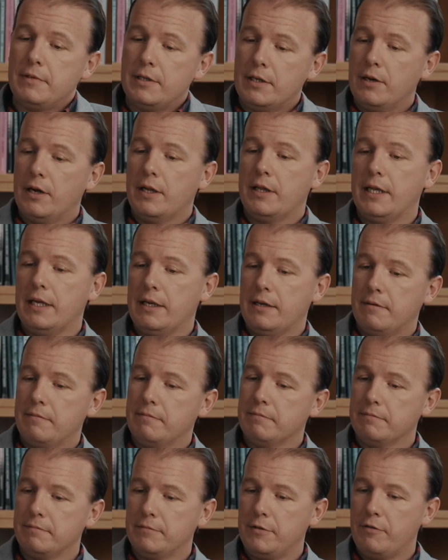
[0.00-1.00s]
I think
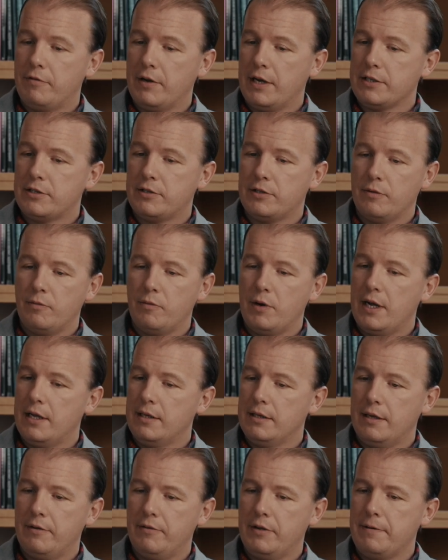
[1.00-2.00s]
you've answered it well,
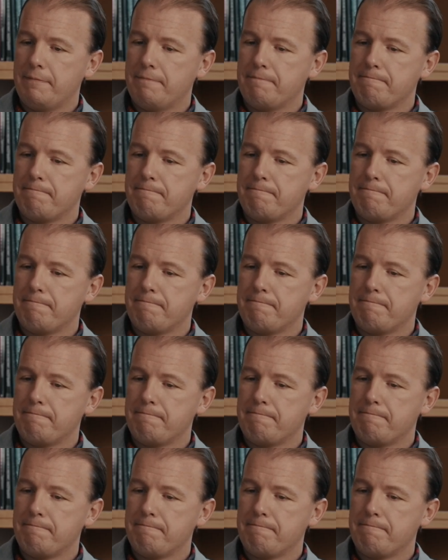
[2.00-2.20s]
Davy.